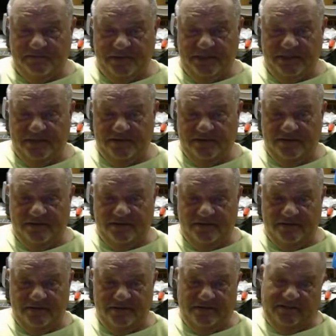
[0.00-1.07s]
but
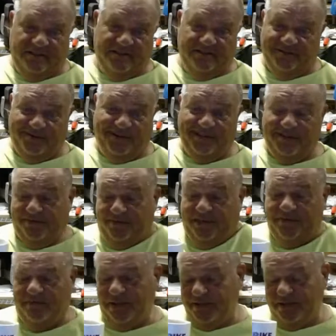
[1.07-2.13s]
it
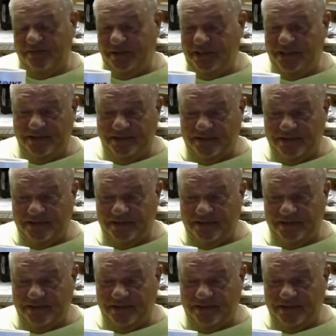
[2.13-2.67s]
wasn't meant to be,